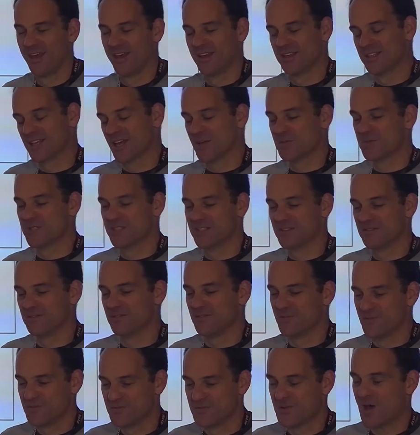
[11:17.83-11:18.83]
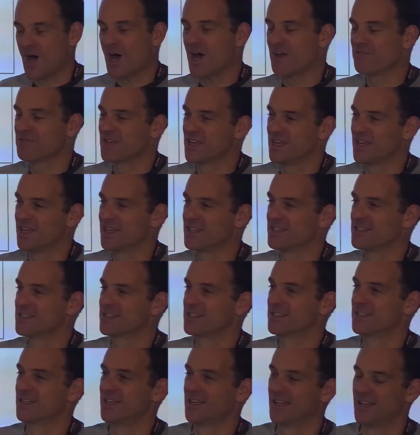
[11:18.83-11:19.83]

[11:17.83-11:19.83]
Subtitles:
It comes in at 5 gigs.